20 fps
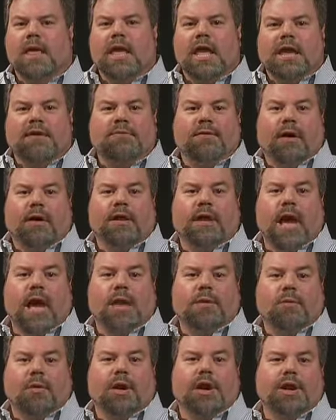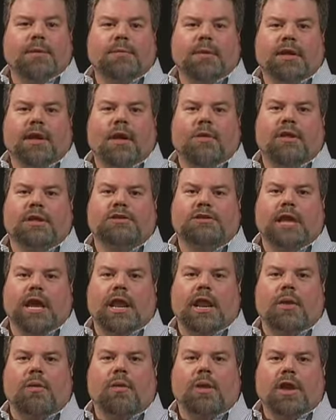He felt God wanted him to go to
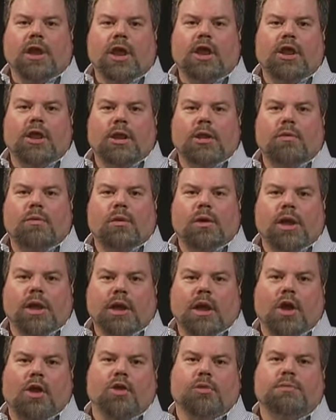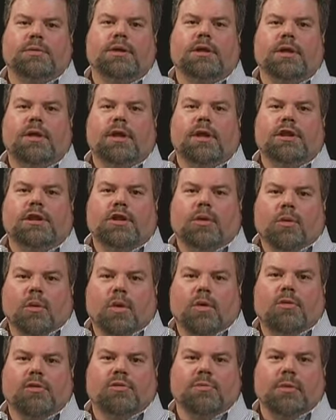China, where he, where he hoped to
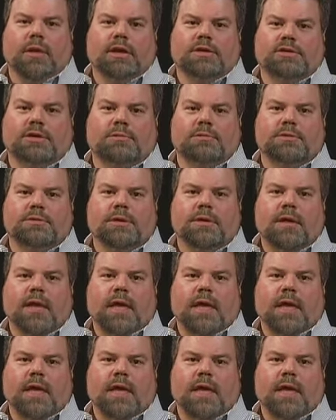work with Muslims,